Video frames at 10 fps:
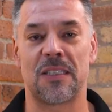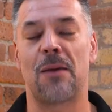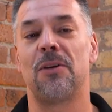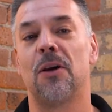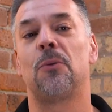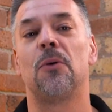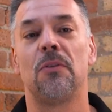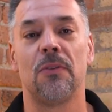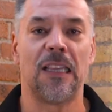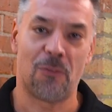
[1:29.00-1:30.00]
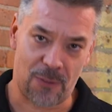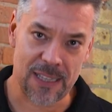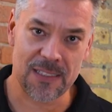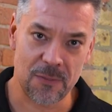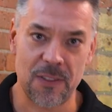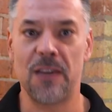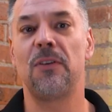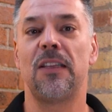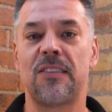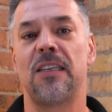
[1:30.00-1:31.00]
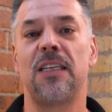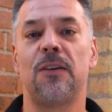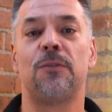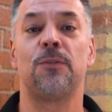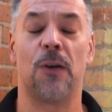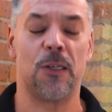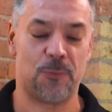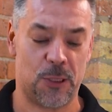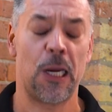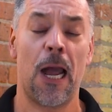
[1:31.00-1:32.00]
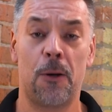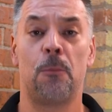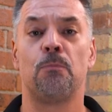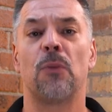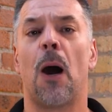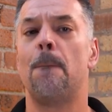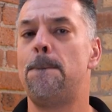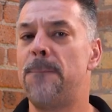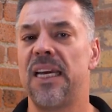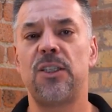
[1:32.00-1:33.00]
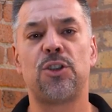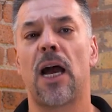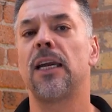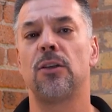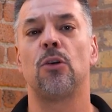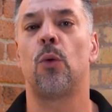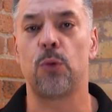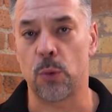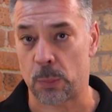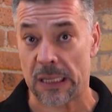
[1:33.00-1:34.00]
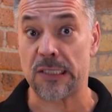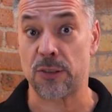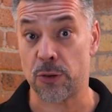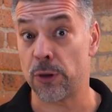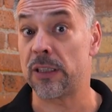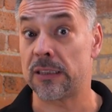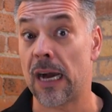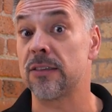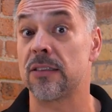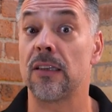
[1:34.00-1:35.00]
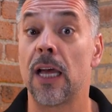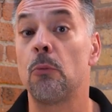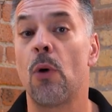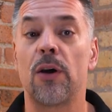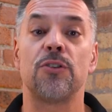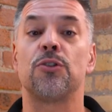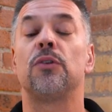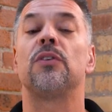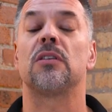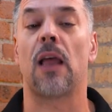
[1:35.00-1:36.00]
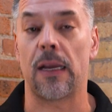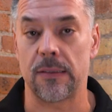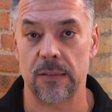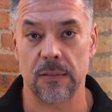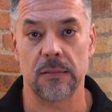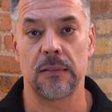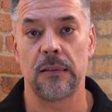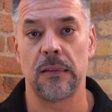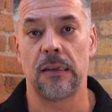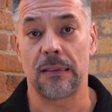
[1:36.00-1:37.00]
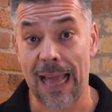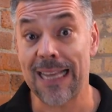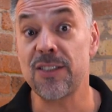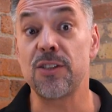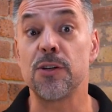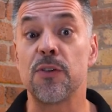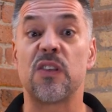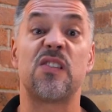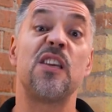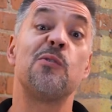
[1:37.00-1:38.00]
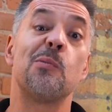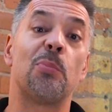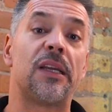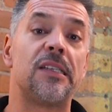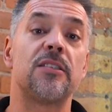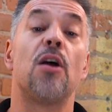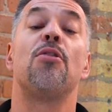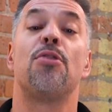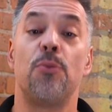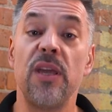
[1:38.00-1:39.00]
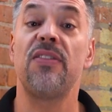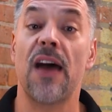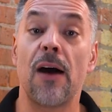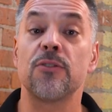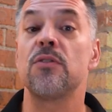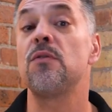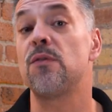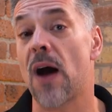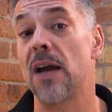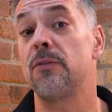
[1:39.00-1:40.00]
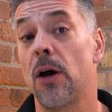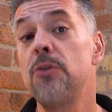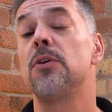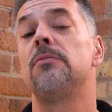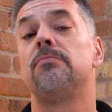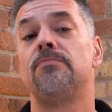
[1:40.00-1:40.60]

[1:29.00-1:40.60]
Tammy Duckworth. The feds have given the city of Chicago a big giant loan to replace 30,000 lead water service lines. Last year, the city replaced 3,500.